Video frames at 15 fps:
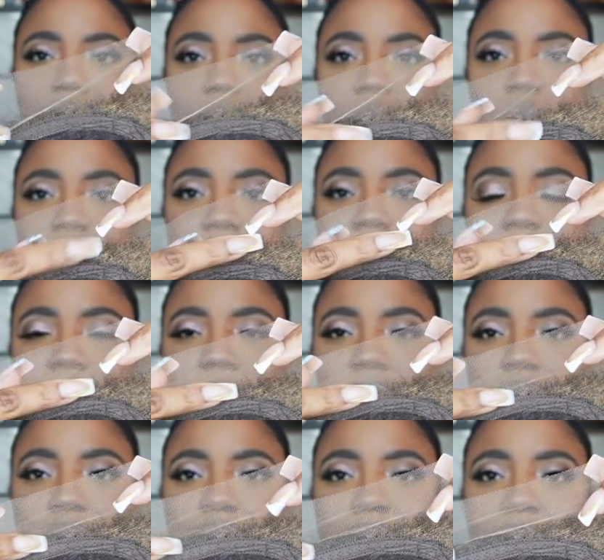As you can
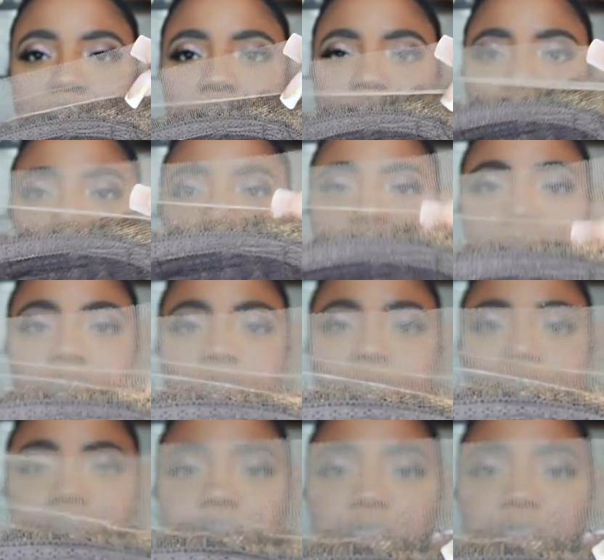see, they give you a little bit.